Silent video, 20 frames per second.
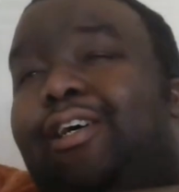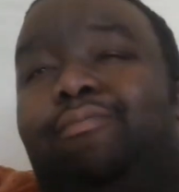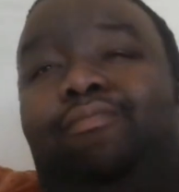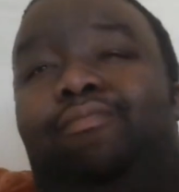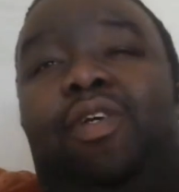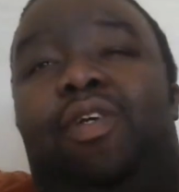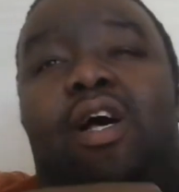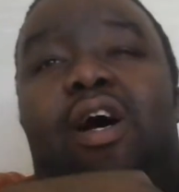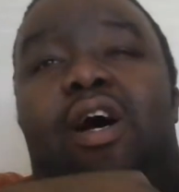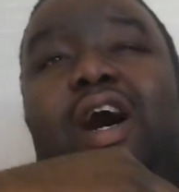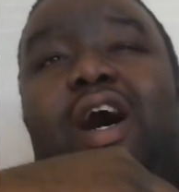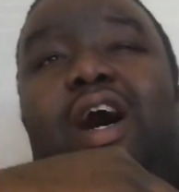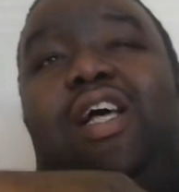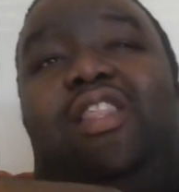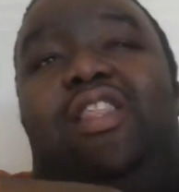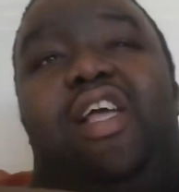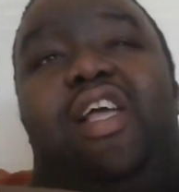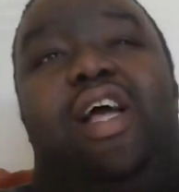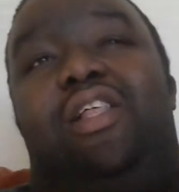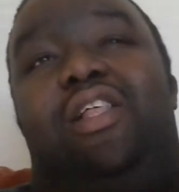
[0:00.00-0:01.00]
I do think
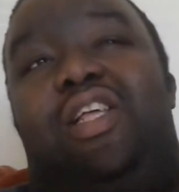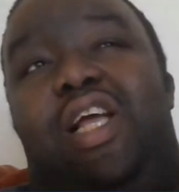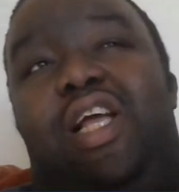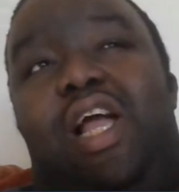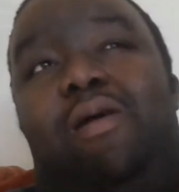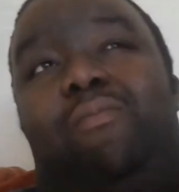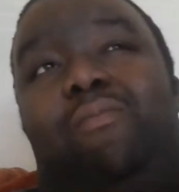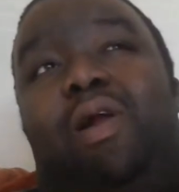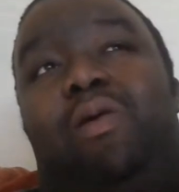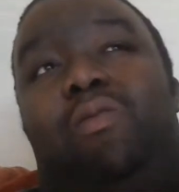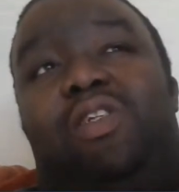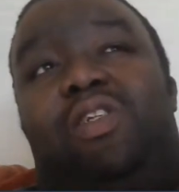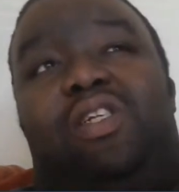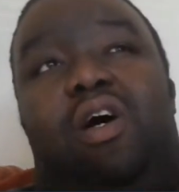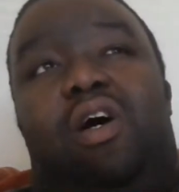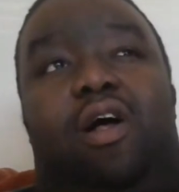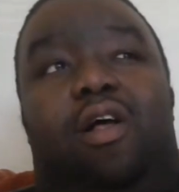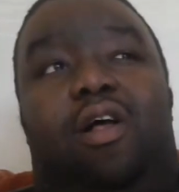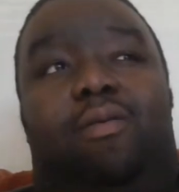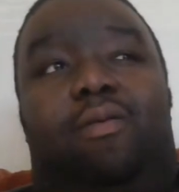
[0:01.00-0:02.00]
Emery will start him.
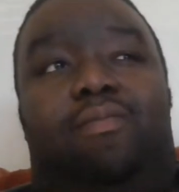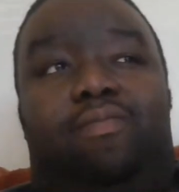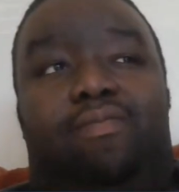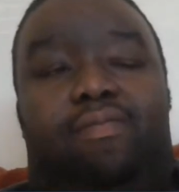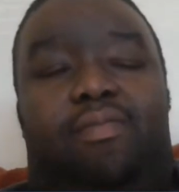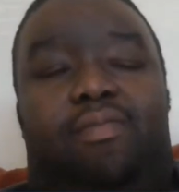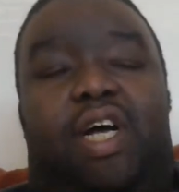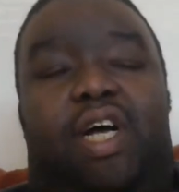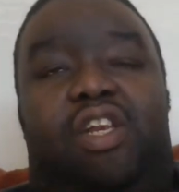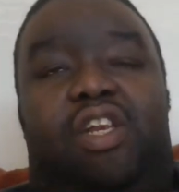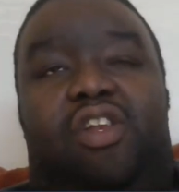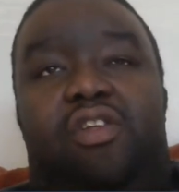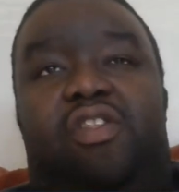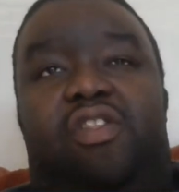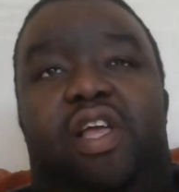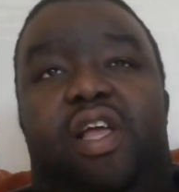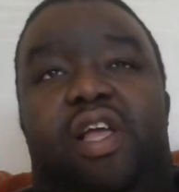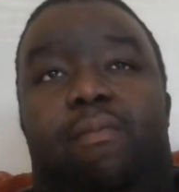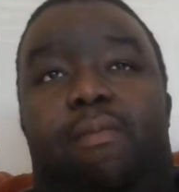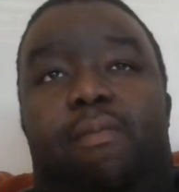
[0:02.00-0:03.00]
Because seeing
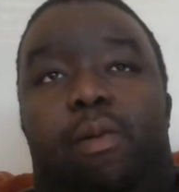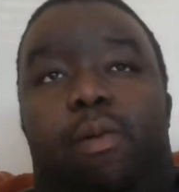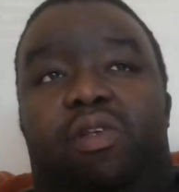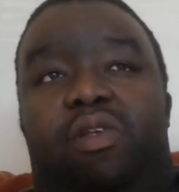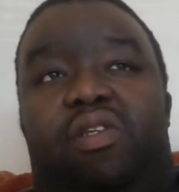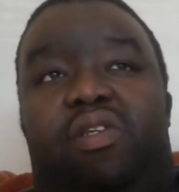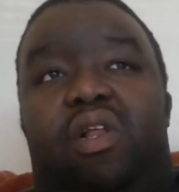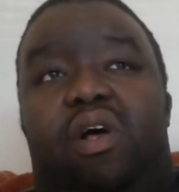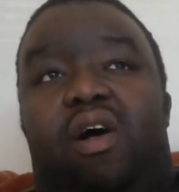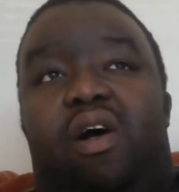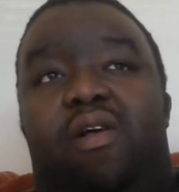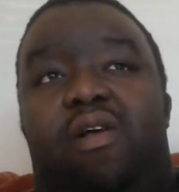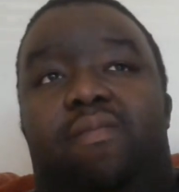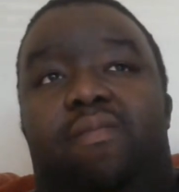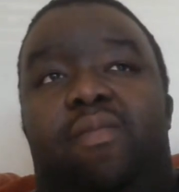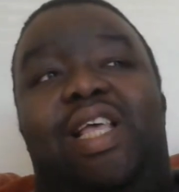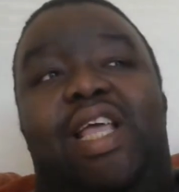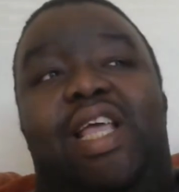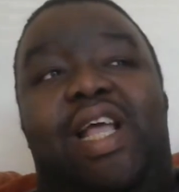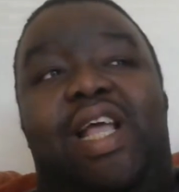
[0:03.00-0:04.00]
how he came on
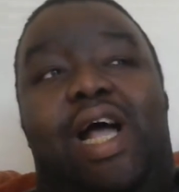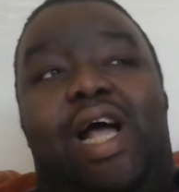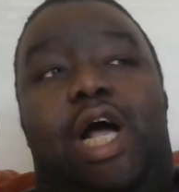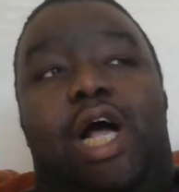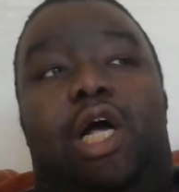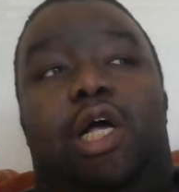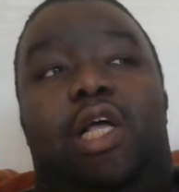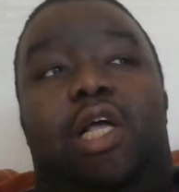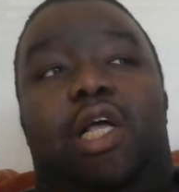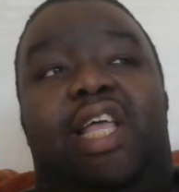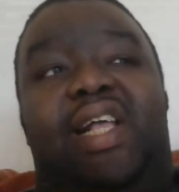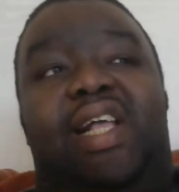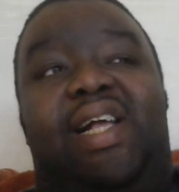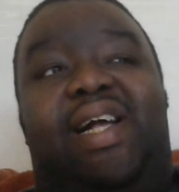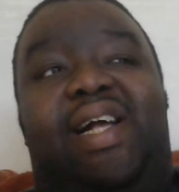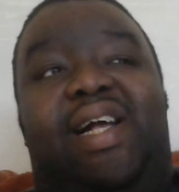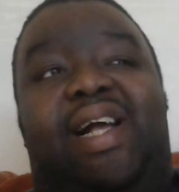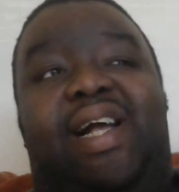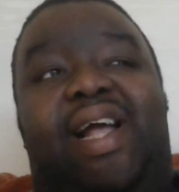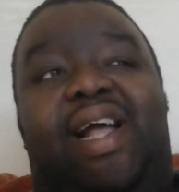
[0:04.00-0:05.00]
against Spurs
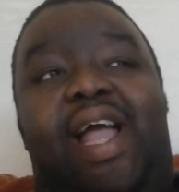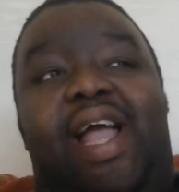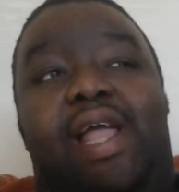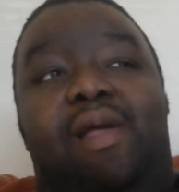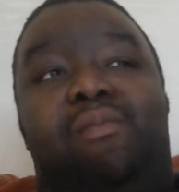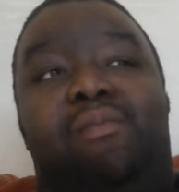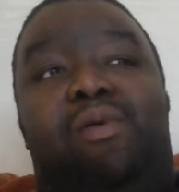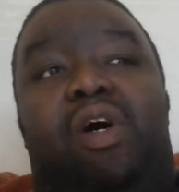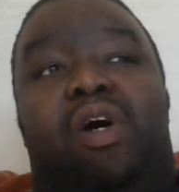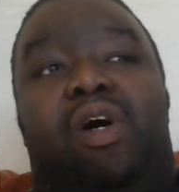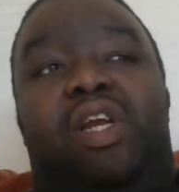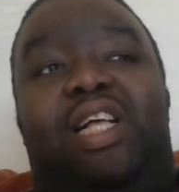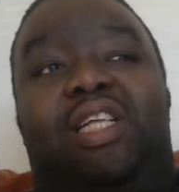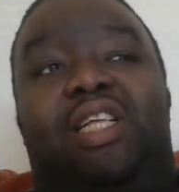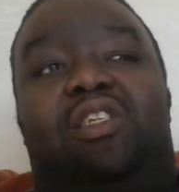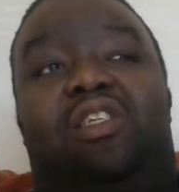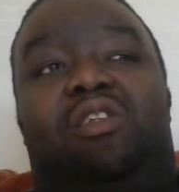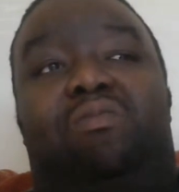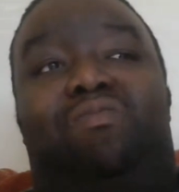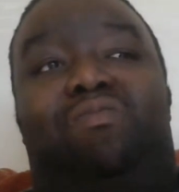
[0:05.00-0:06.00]
and almost
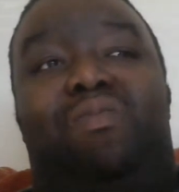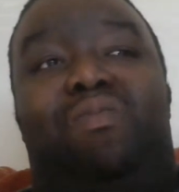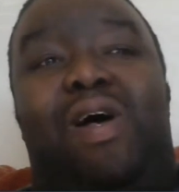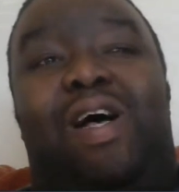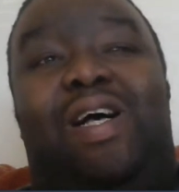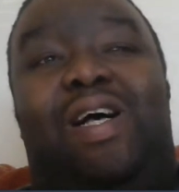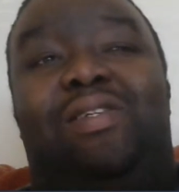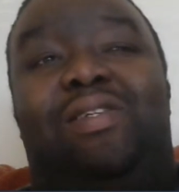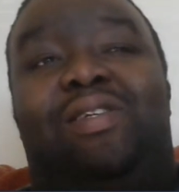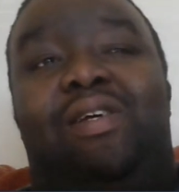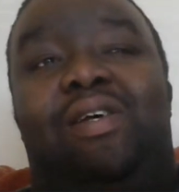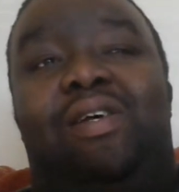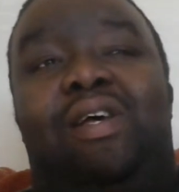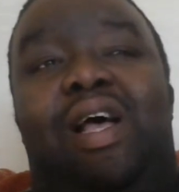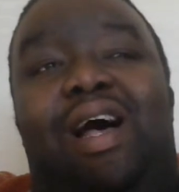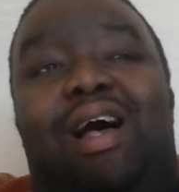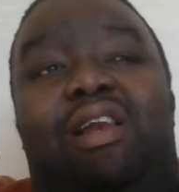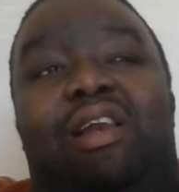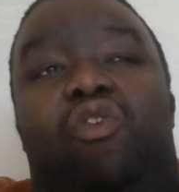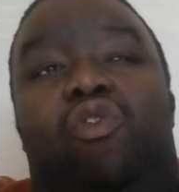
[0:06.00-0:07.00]
lifted us
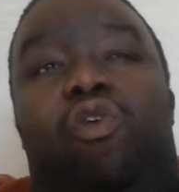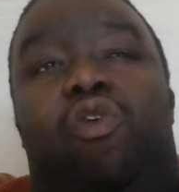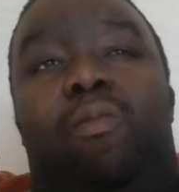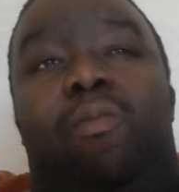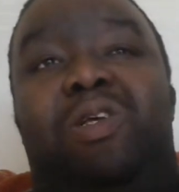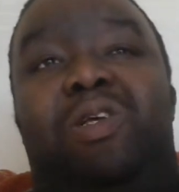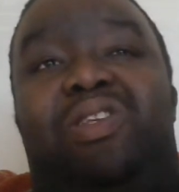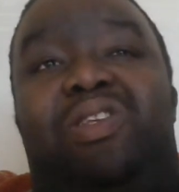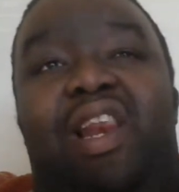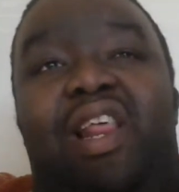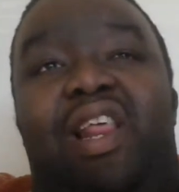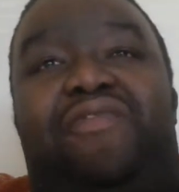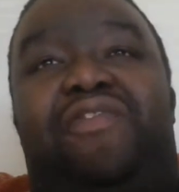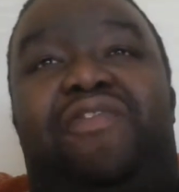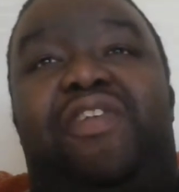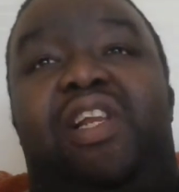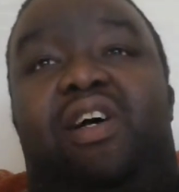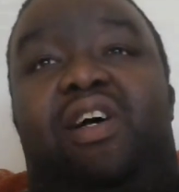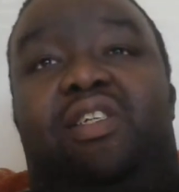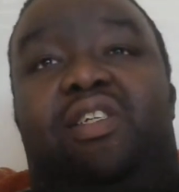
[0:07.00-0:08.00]
when he came on,
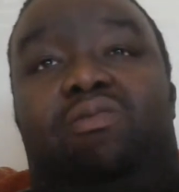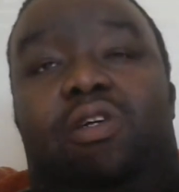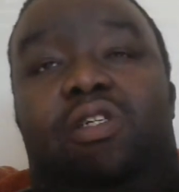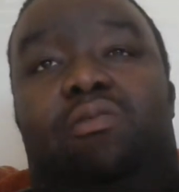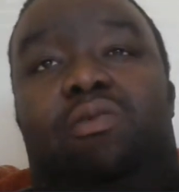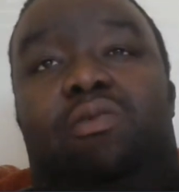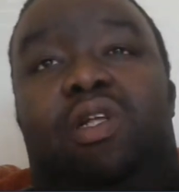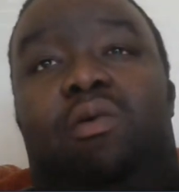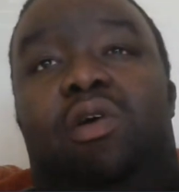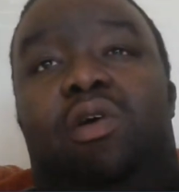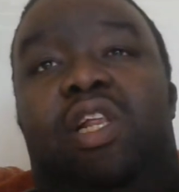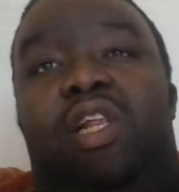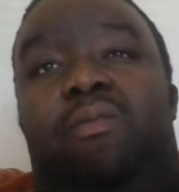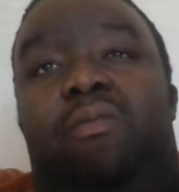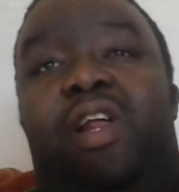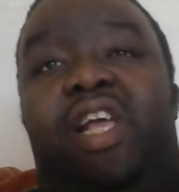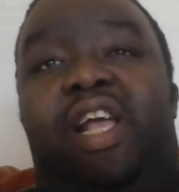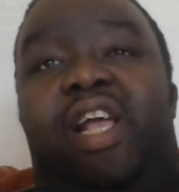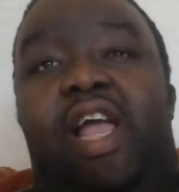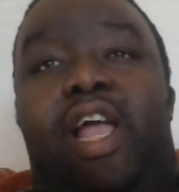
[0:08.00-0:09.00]
I think Emery
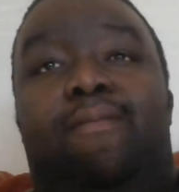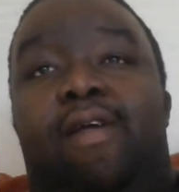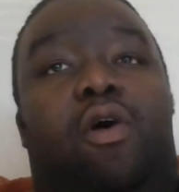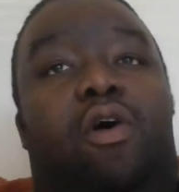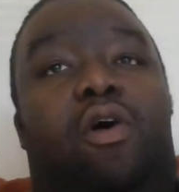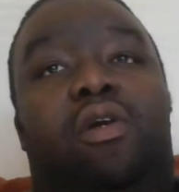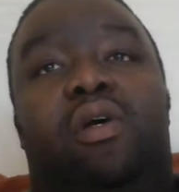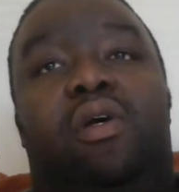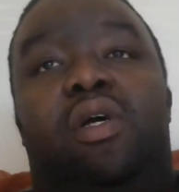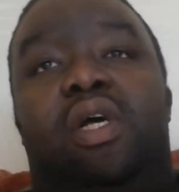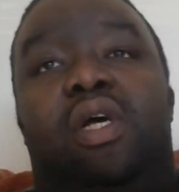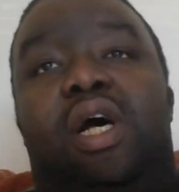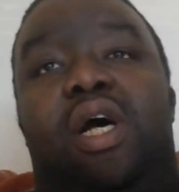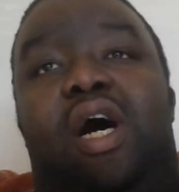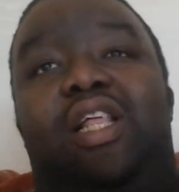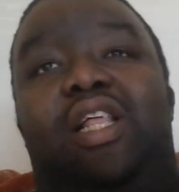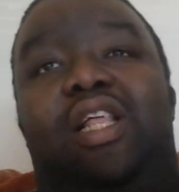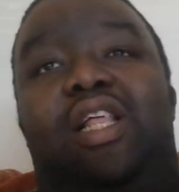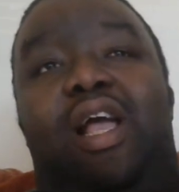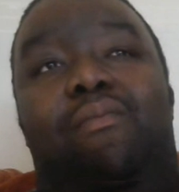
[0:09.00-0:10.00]
has to take notice of that,
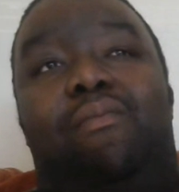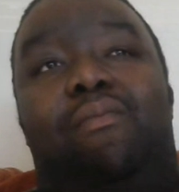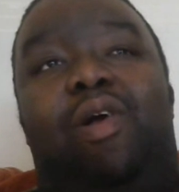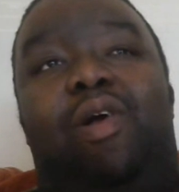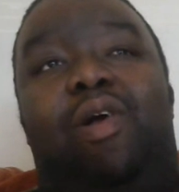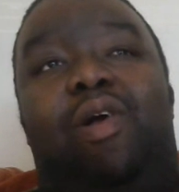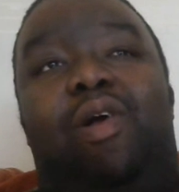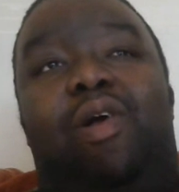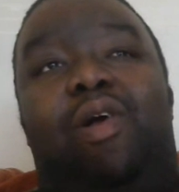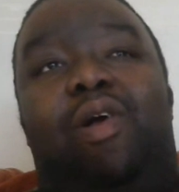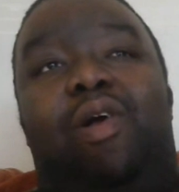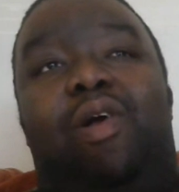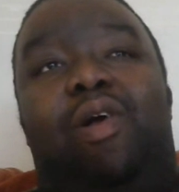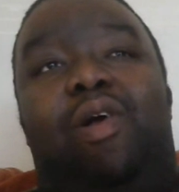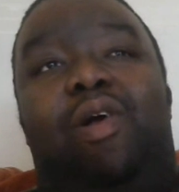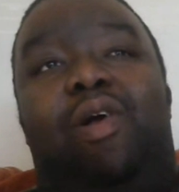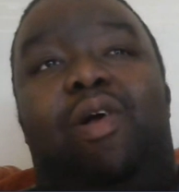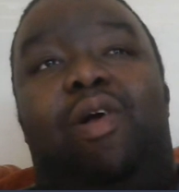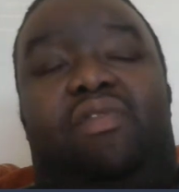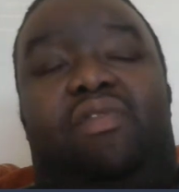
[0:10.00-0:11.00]
and I think he'll start him.